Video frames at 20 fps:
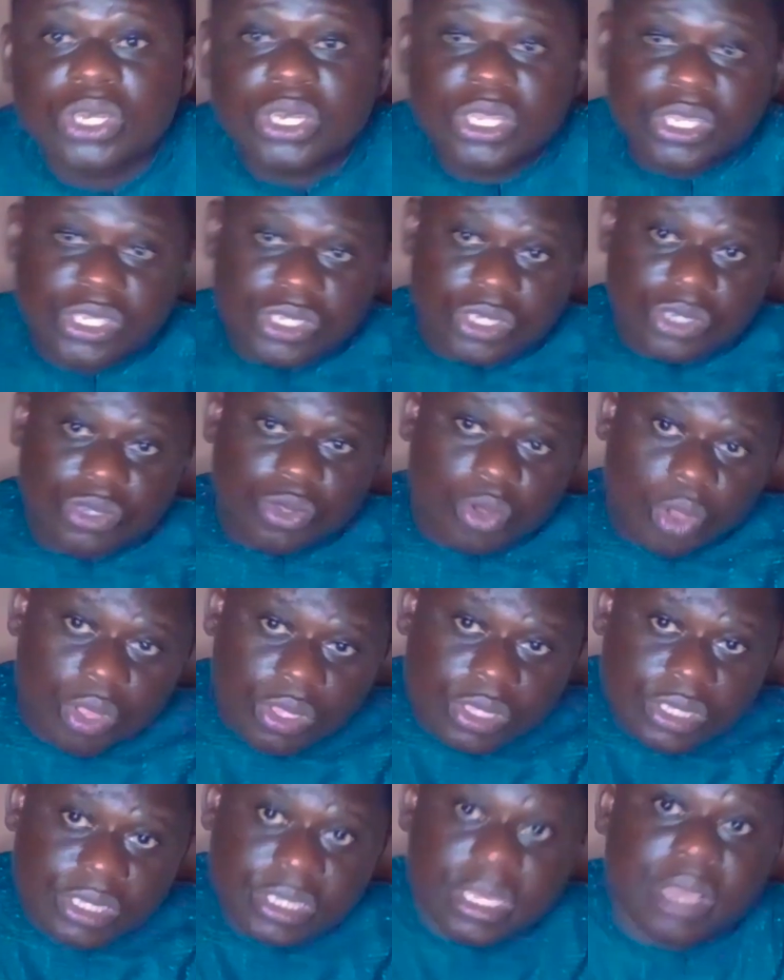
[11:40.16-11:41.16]
this
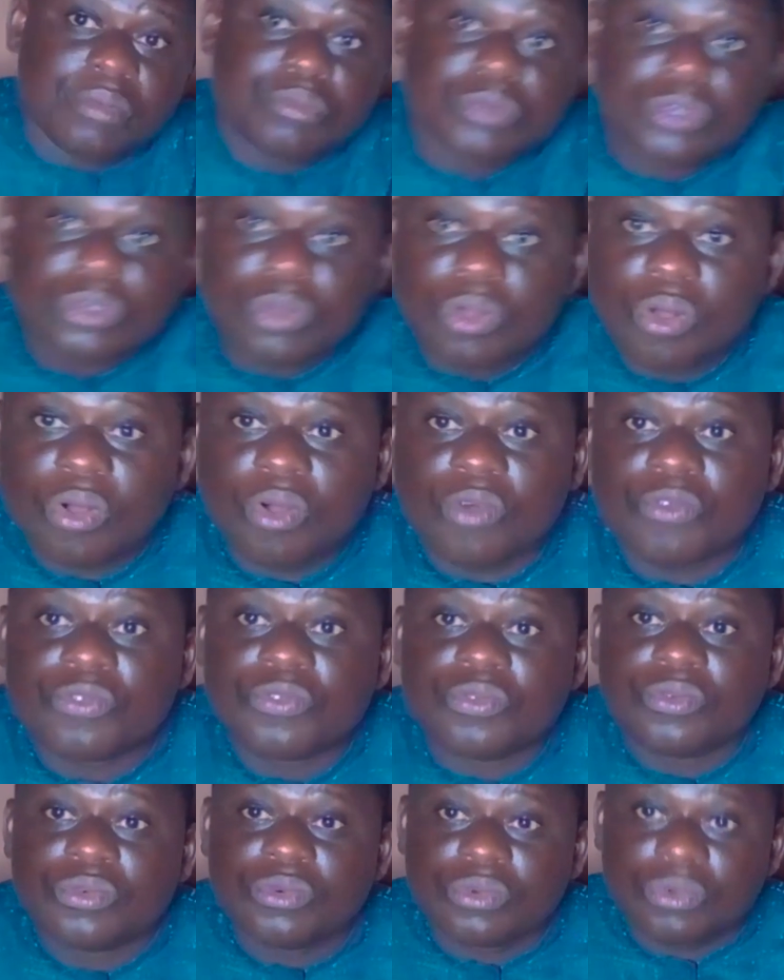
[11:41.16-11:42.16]
concept
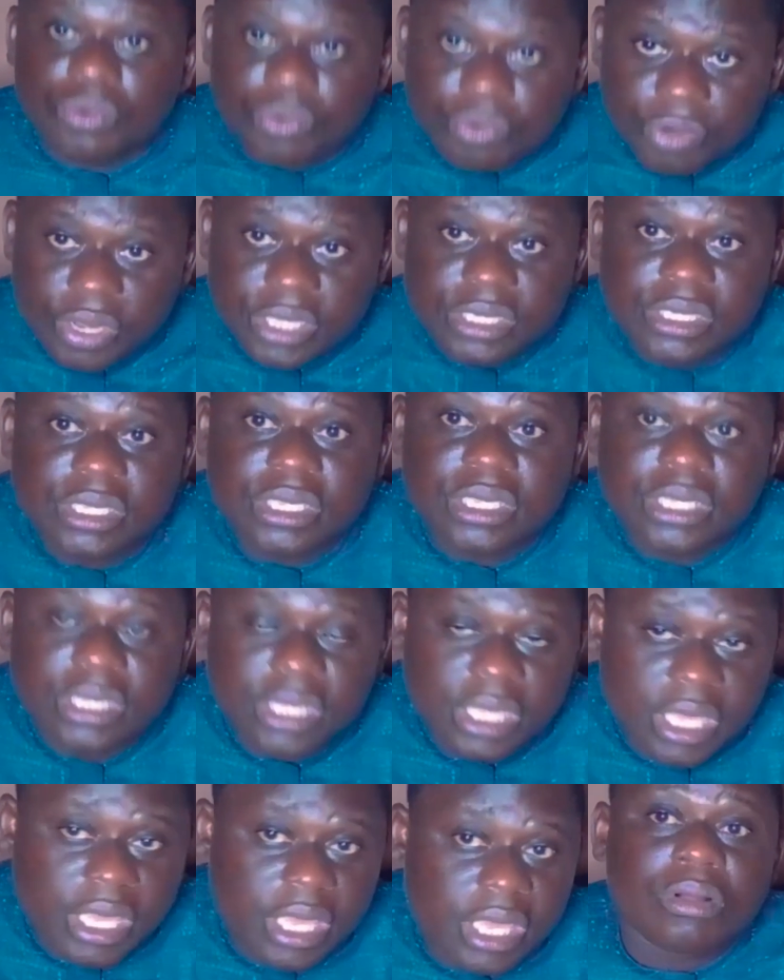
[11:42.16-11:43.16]
of
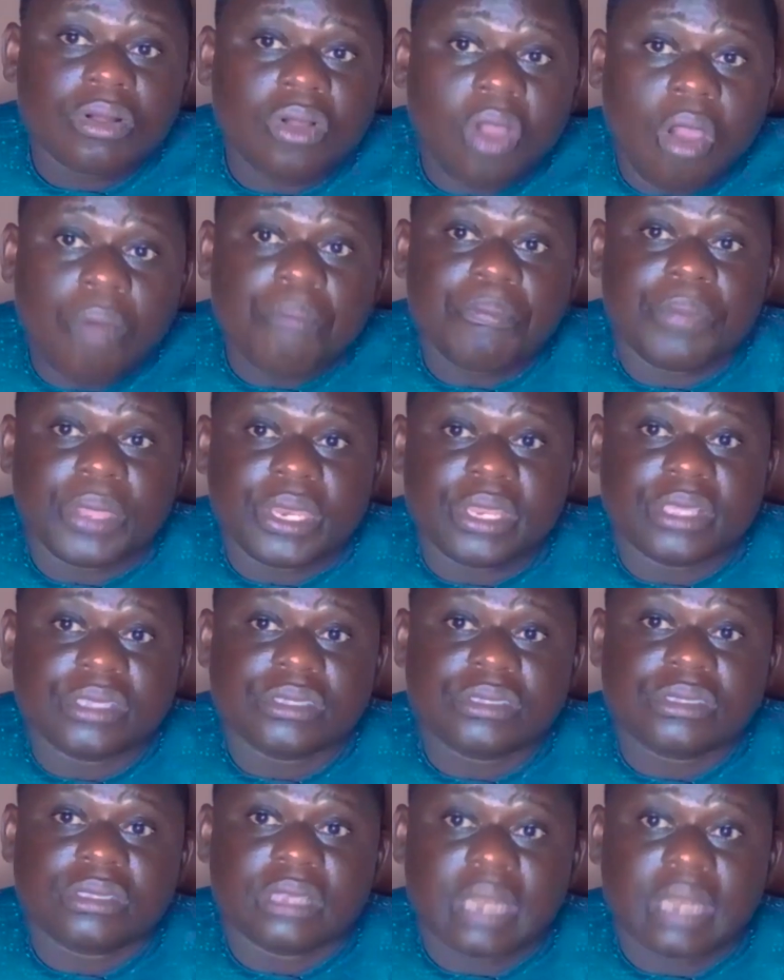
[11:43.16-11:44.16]
creating
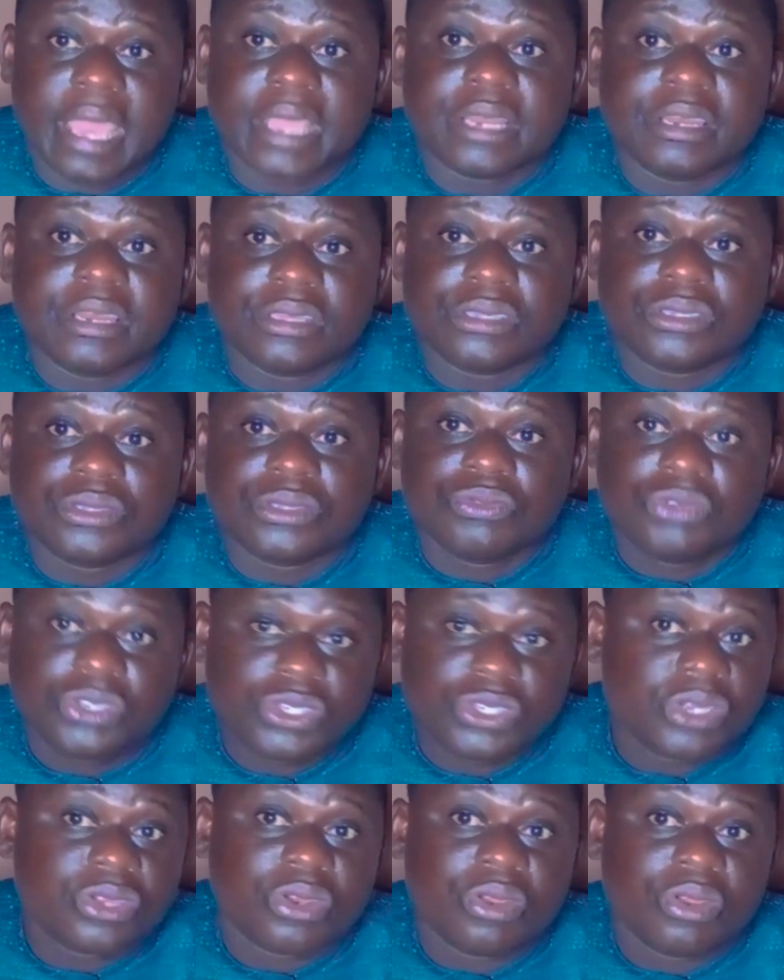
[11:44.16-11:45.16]
companies like this?
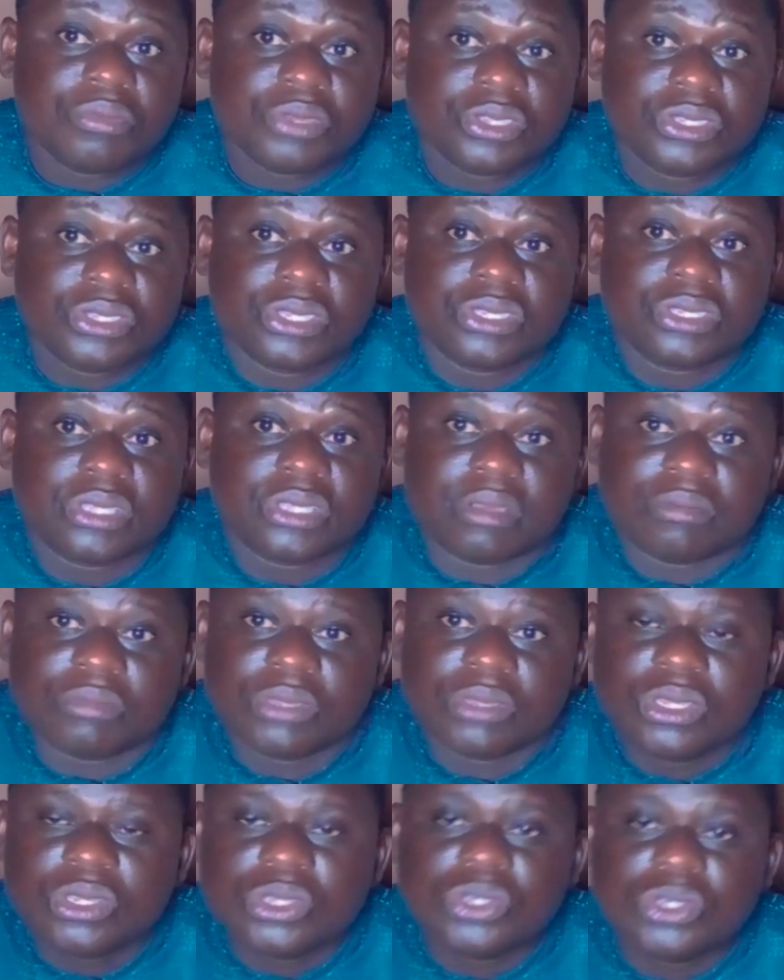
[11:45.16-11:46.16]
Which economic system?
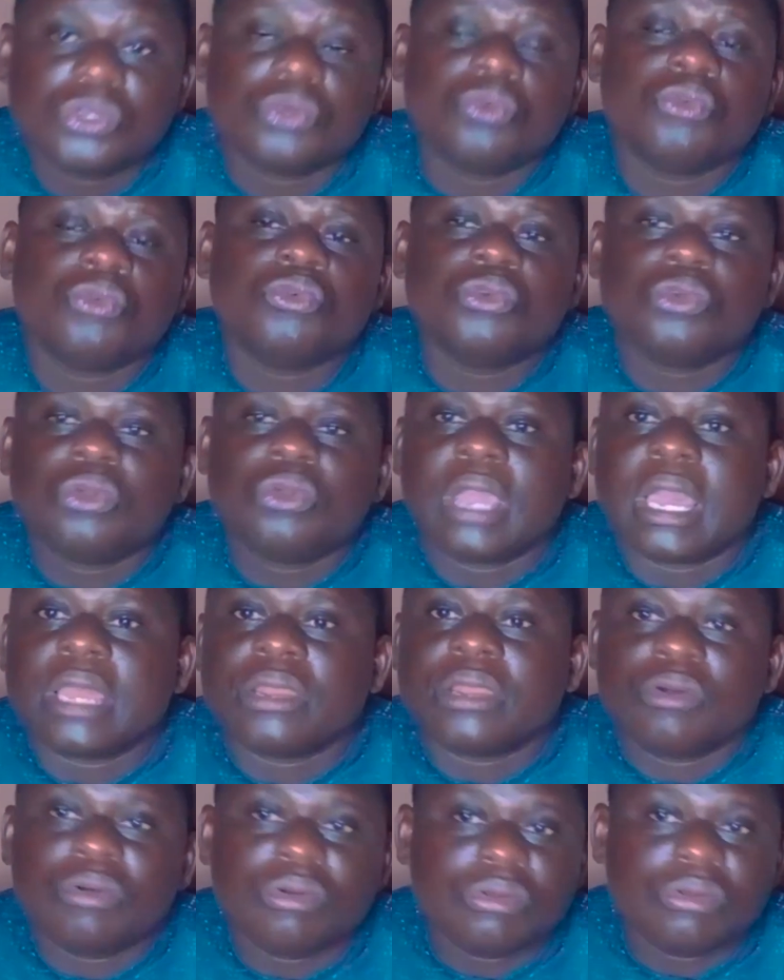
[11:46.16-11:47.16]
So we'll look
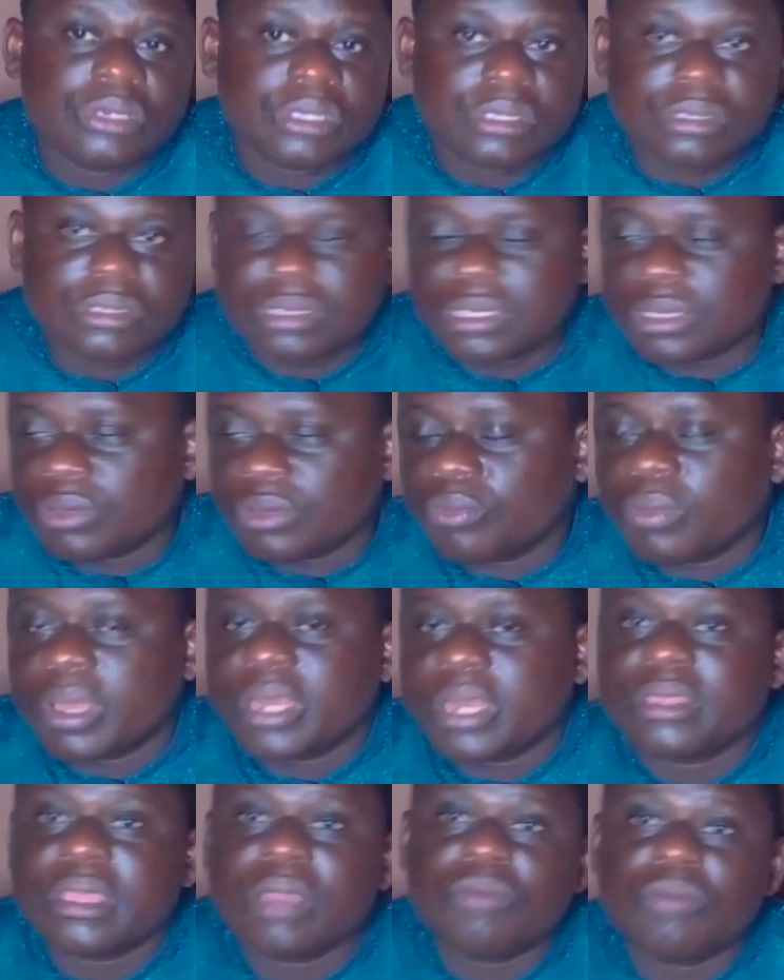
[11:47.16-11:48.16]
at all these things.
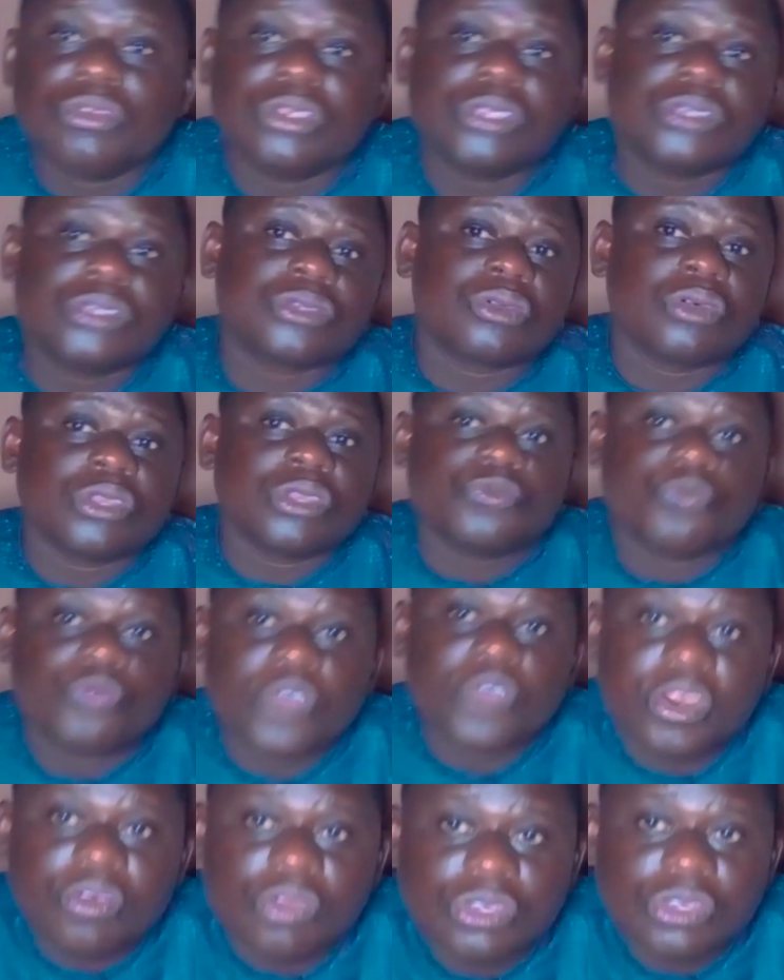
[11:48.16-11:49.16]
By the time we discuss
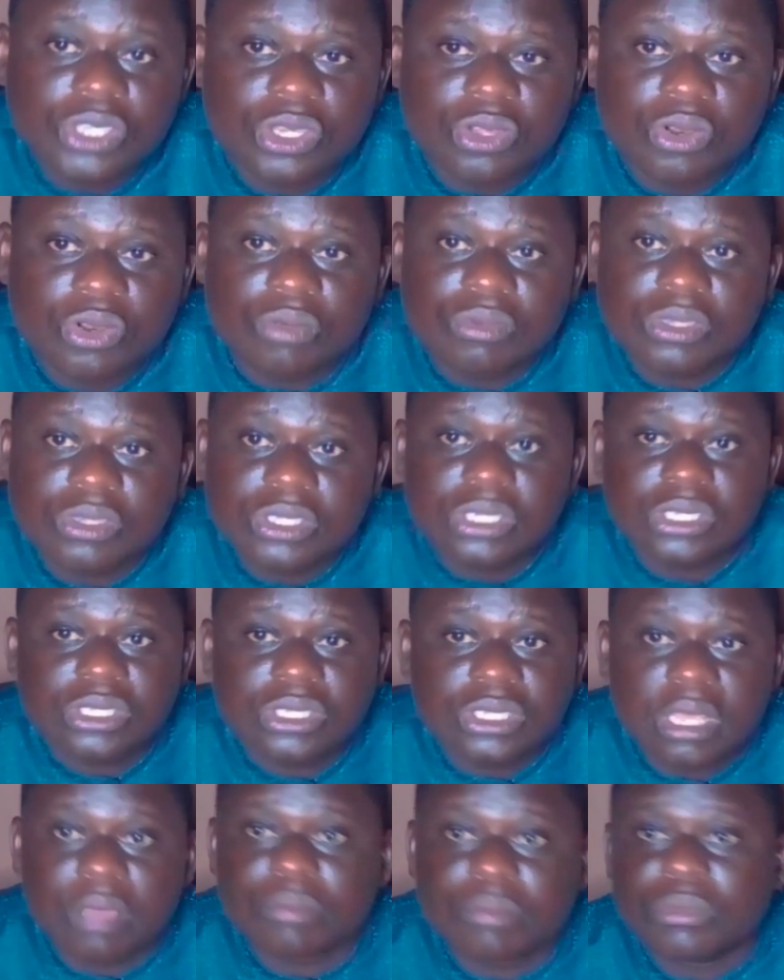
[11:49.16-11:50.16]
various economic
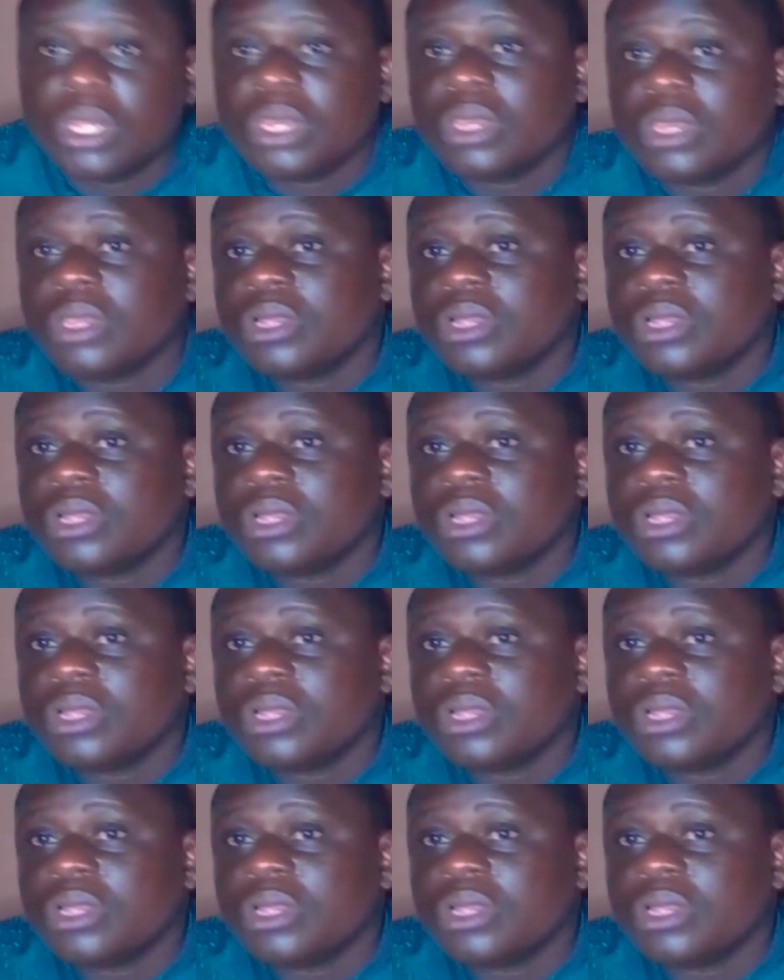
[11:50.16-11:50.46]
systems,